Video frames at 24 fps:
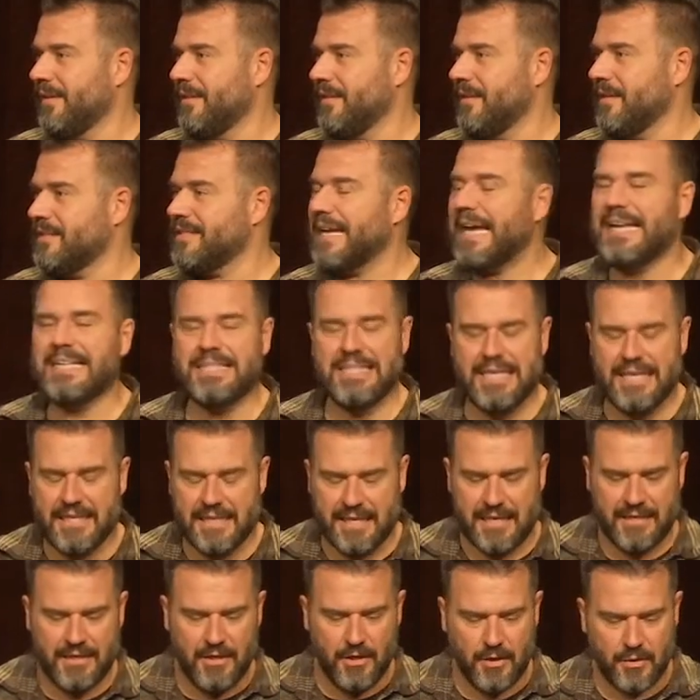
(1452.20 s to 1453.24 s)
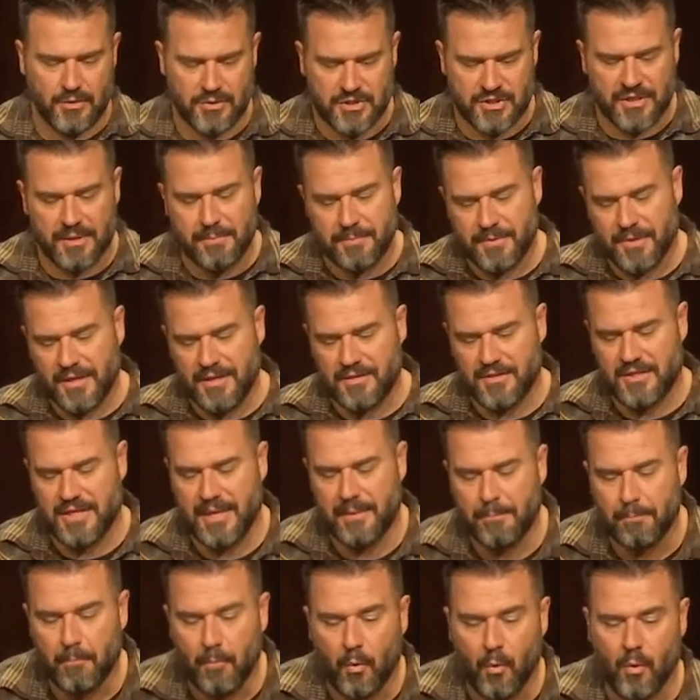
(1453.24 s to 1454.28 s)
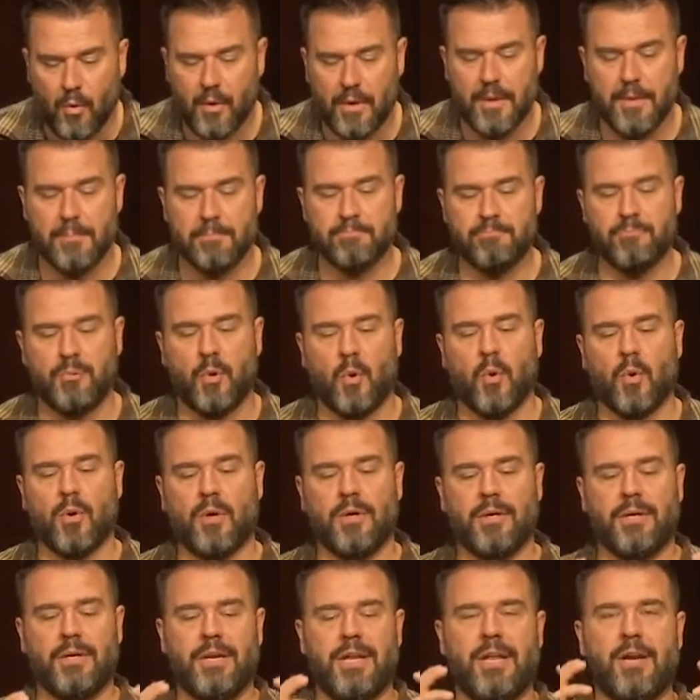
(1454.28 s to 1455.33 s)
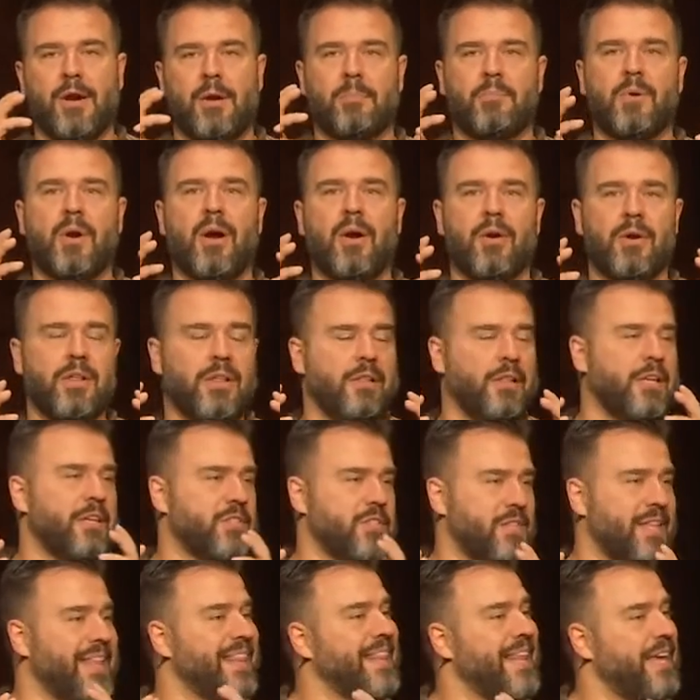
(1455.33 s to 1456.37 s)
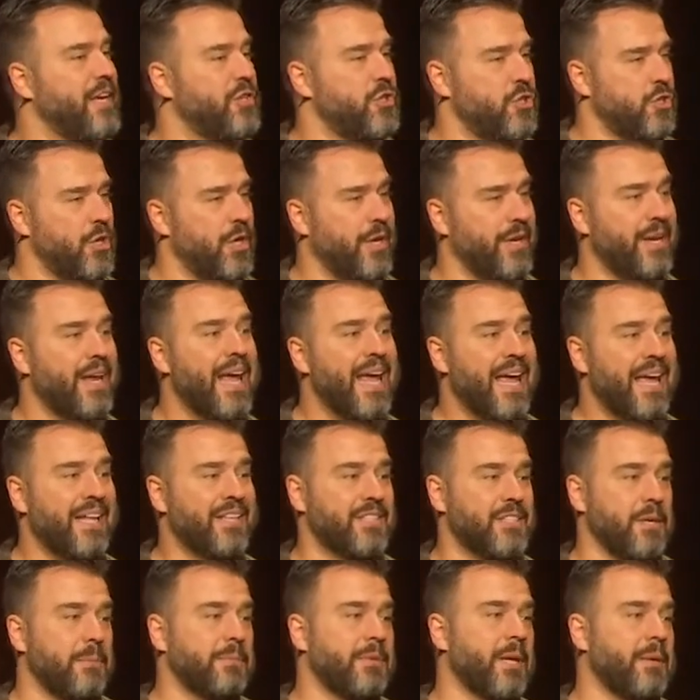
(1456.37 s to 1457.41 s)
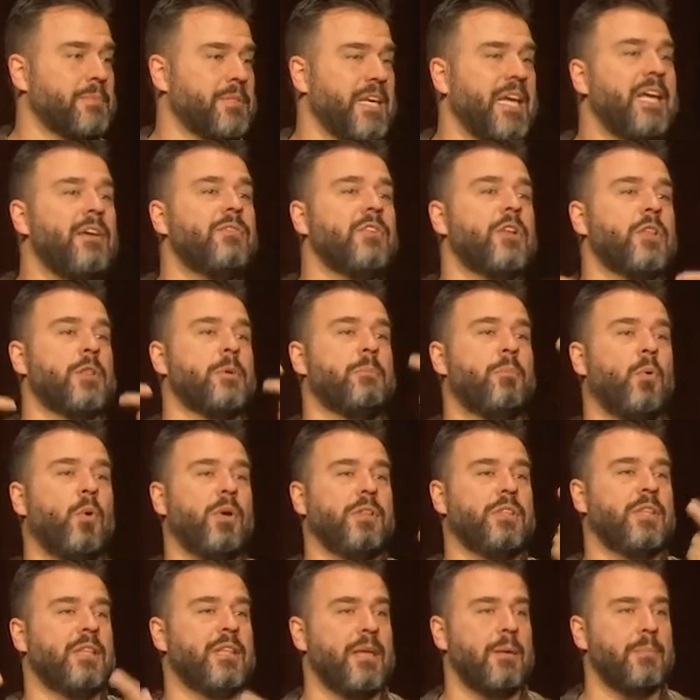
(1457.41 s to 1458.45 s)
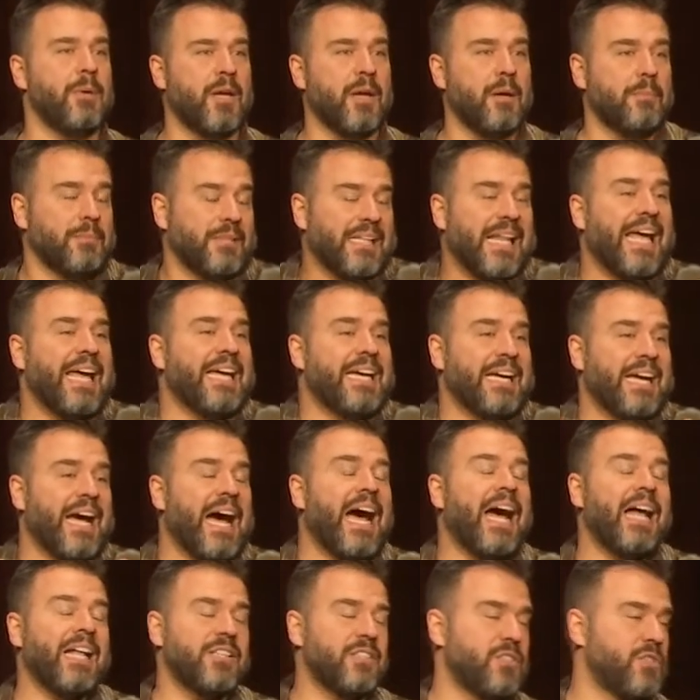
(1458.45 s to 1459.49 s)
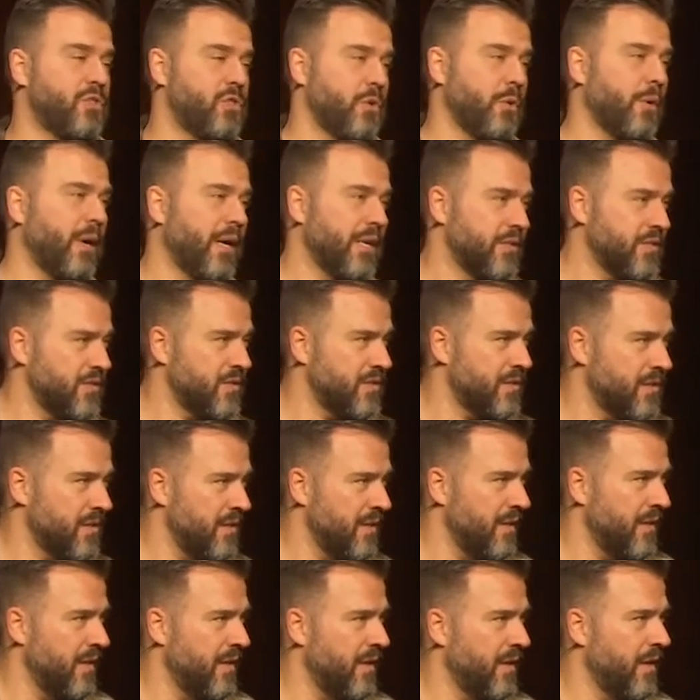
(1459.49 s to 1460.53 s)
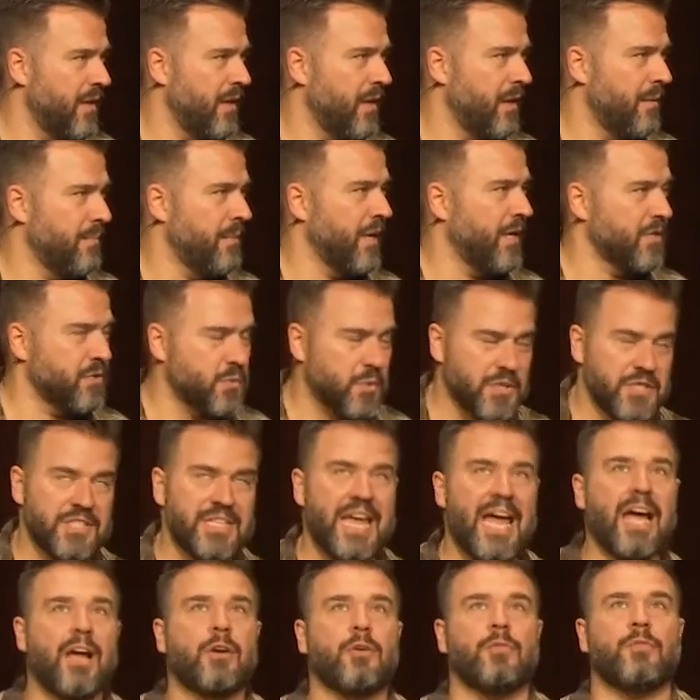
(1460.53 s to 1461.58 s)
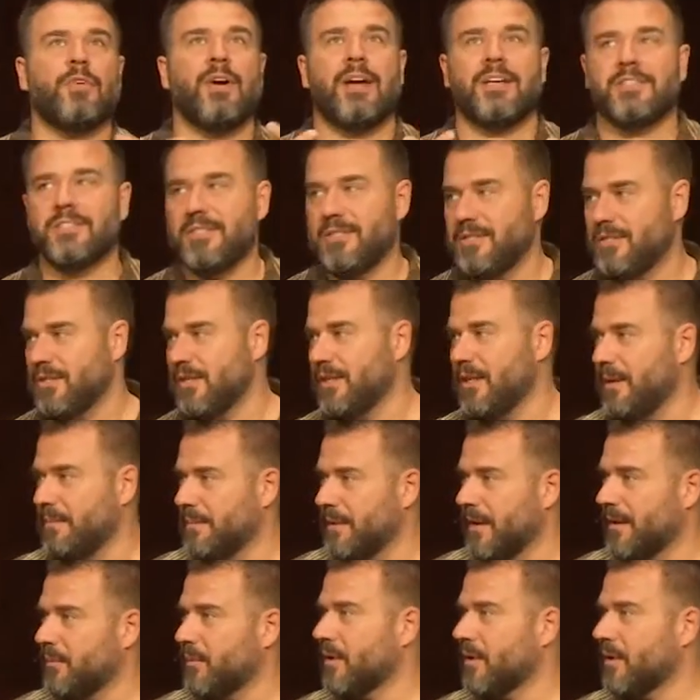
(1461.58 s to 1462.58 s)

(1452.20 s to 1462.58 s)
This idea that, some things get more important in our priority list than they should, and sometimes even to the point that they become like gods to us, because we're sacrificing to them.